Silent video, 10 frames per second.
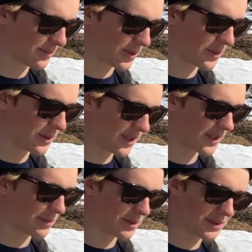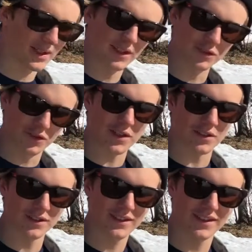Probably, probably a little
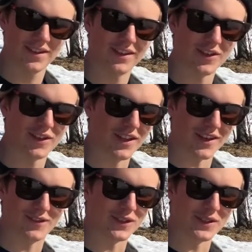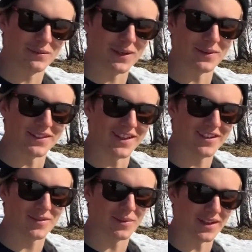drizzle. Not like fully pee
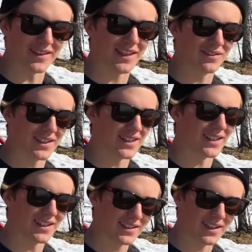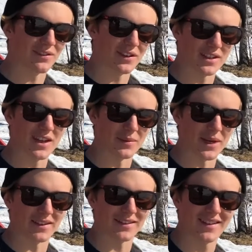myself, but definitely something's come
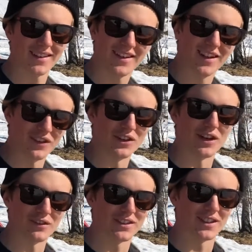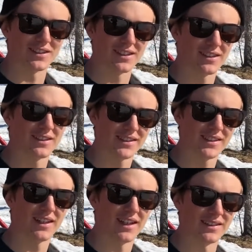out of the nervousness
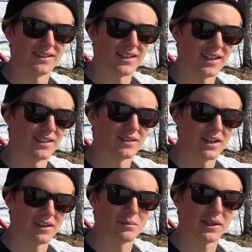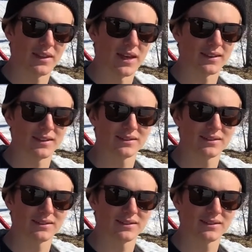admit that.